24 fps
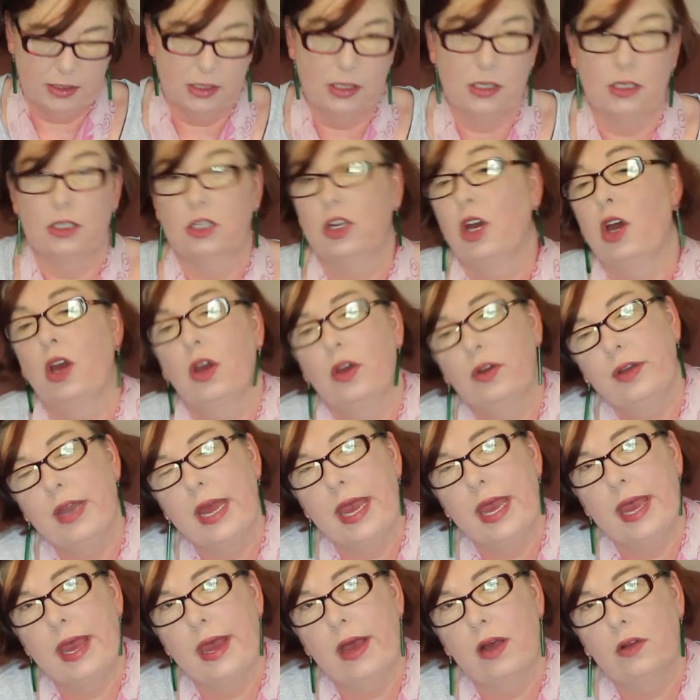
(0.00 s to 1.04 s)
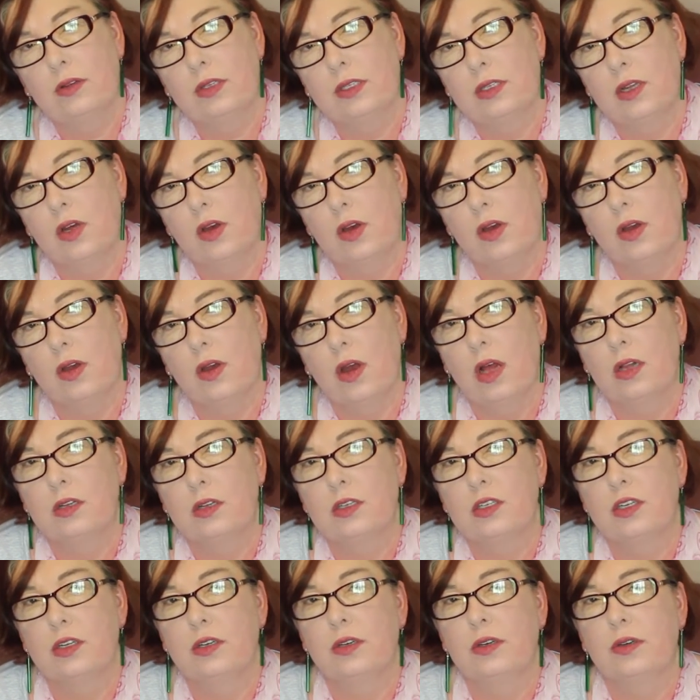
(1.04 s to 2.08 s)
the toe now, so I'll
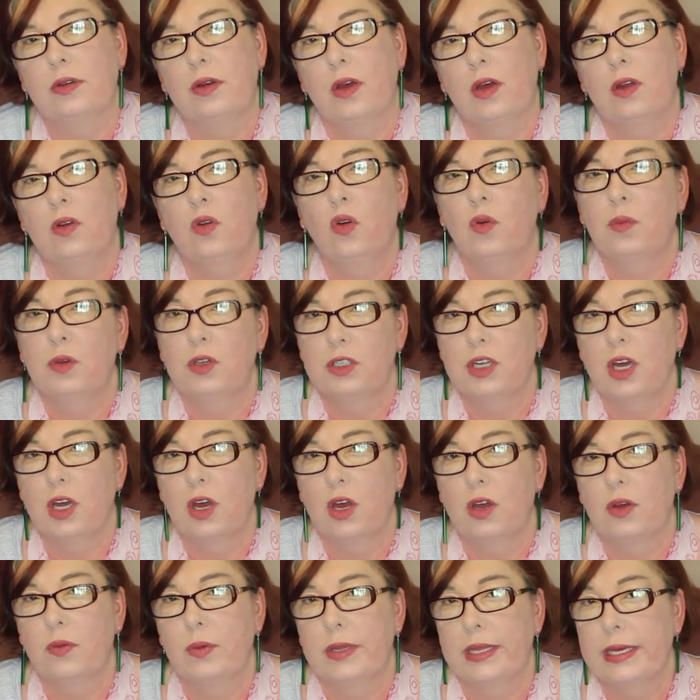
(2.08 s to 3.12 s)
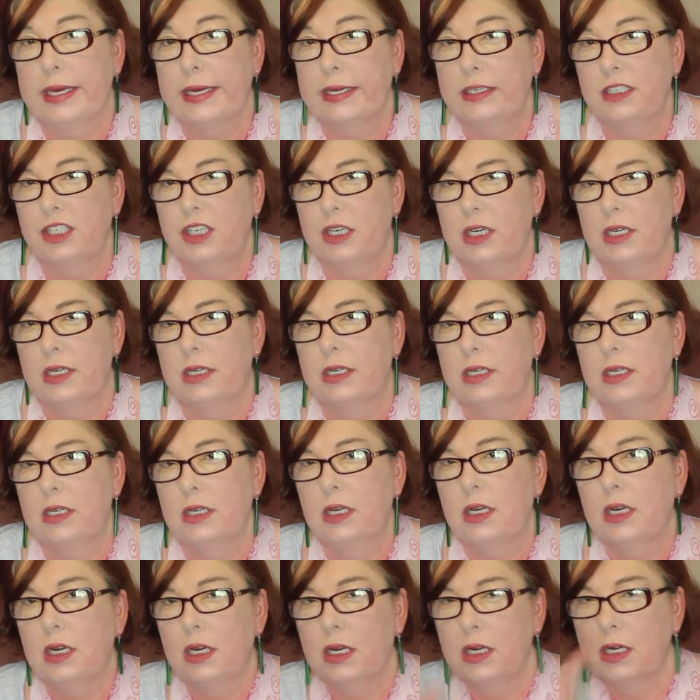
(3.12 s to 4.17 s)
do a normal toe with a kitchenette
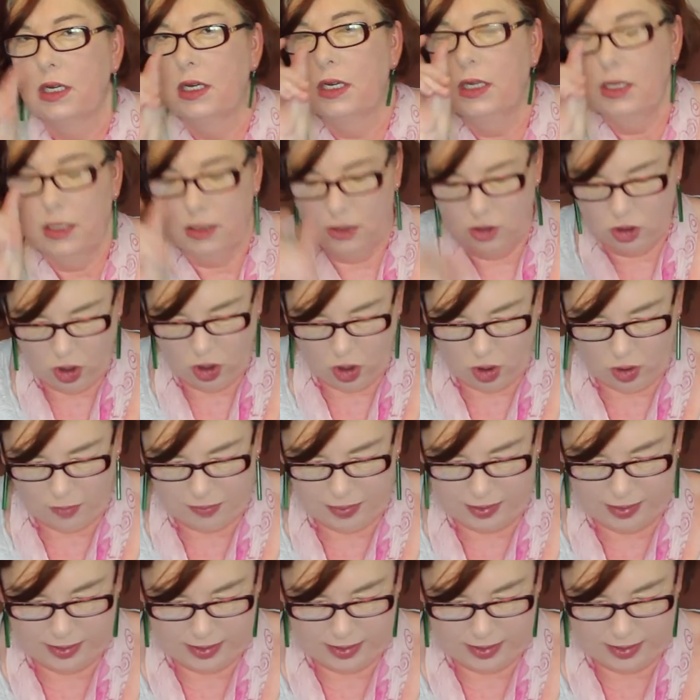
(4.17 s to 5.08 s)
top.